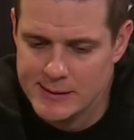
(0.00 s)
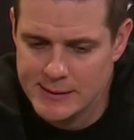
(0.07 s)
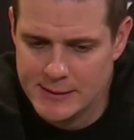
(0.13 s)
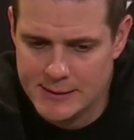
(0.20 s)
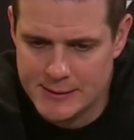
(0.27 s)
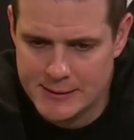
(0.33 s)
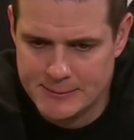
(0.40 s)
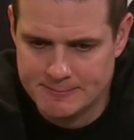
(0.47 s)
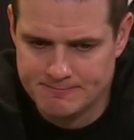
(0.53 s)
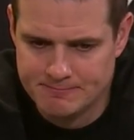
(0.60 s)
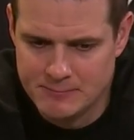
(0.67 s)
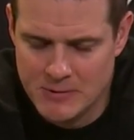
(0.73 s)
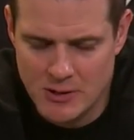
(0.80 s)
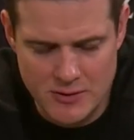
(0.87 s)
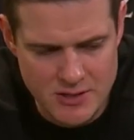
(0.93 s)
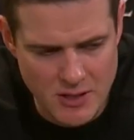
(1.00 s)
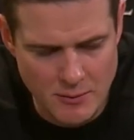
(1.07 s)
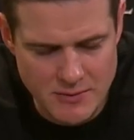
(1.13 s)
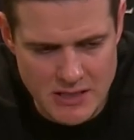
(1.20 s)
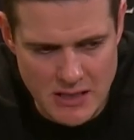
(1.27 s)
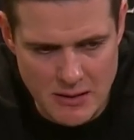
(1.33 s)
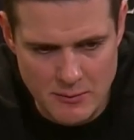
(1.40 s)

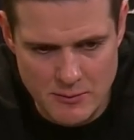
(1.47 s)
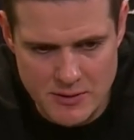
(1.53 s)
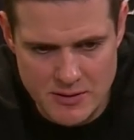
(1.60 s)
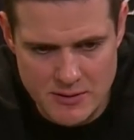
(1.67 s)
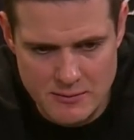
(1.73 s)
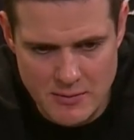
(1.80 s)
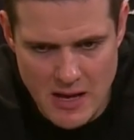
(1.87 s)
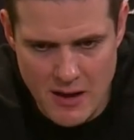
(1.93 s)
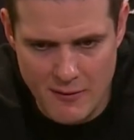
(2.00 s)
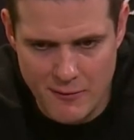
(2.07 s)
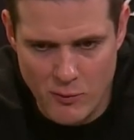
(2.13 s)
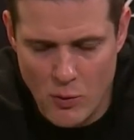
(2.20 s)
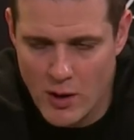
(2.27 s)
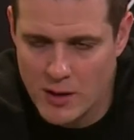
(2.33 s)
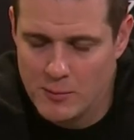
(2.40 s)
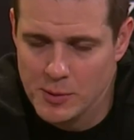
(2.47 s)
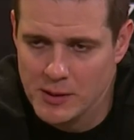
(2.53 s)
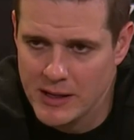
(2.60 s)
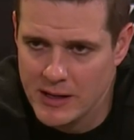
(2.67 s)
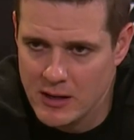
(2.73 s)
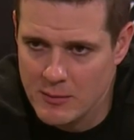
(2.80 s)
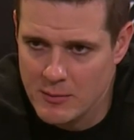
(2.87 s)
Some teams have one
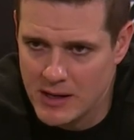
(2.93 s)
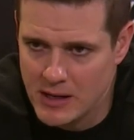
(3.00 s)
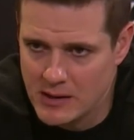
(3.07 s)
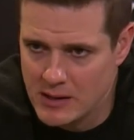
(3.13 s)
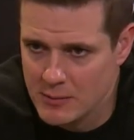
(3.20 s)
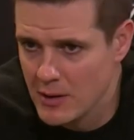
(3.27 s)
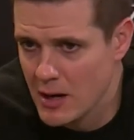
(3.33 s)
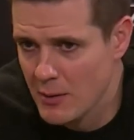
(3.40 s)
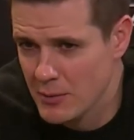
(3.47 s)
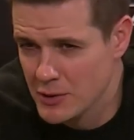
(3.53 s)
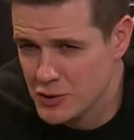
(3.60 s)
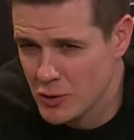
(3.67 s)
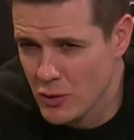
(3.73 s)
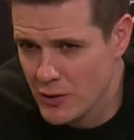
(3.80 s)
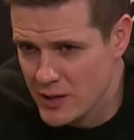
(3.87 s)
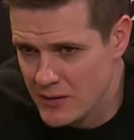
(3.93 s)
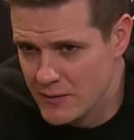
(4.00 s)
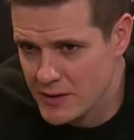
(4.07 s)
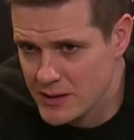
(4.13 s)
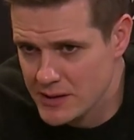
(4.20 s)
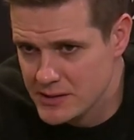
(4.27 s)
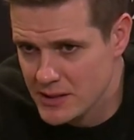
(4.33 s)
player making them a majority
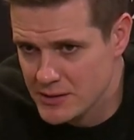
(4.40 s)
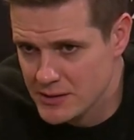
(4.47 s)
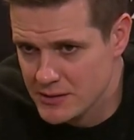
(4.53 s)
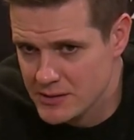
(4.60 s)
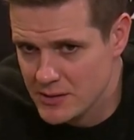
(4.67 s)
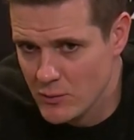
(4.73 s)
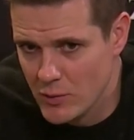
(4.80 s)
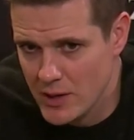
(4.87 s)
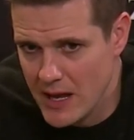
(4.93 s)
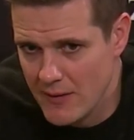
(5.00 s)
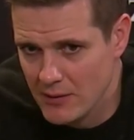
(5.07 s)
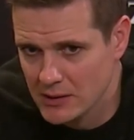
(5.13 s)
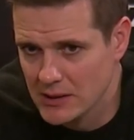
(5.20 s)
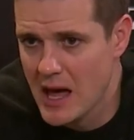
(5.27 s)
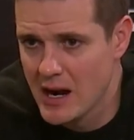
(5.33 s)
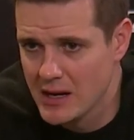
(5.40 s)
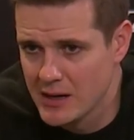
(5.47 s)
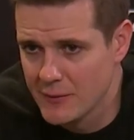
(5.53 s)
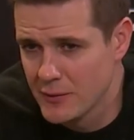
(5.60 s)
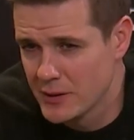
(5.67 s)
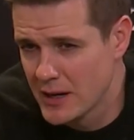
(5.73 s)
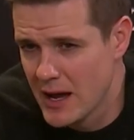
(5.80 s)
of the decisions, and we have a lot
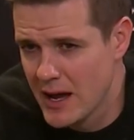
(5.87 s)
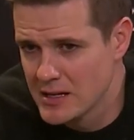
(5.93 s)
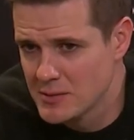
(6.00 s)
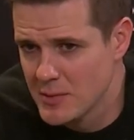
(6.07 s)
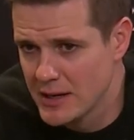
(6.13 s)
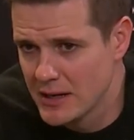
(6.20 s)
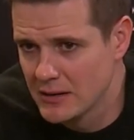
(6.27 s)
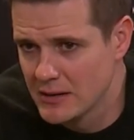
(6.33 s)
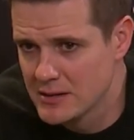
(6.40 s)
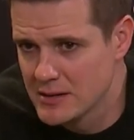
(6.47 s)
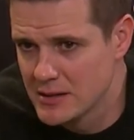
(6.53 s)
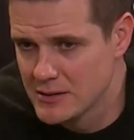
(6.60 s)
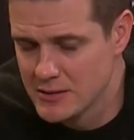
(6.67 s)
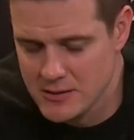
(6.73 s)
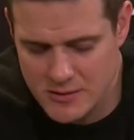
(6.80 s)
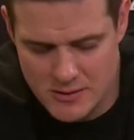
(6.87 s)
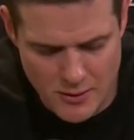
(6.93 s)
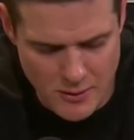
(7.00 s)
of different guys making decisions.